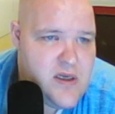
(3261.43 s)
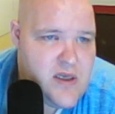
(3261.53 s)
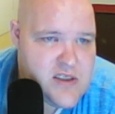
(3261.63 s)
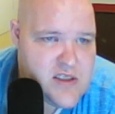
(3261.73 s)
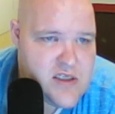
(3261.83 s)

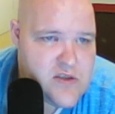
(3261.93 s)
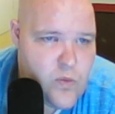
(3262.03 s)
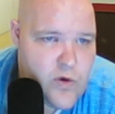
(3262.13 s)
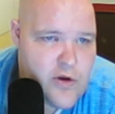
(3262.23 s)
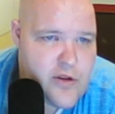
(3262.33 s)
Is this
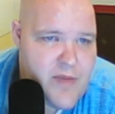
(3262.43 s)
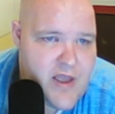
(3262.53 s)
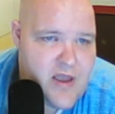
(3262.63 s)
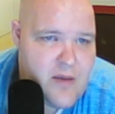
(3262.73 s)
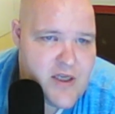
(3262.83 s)
worth
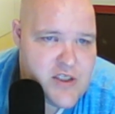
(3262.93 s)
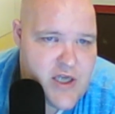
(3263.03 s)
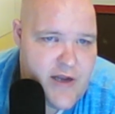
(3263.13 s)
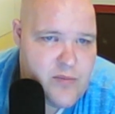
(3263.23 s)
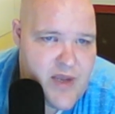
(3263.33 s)
making my
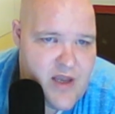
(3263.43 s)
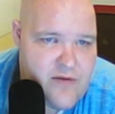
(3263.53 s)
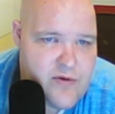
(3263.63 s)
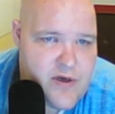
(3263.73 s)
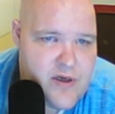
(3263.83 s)
child pay
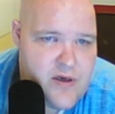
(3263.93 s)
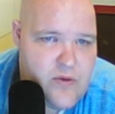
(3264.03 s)
for it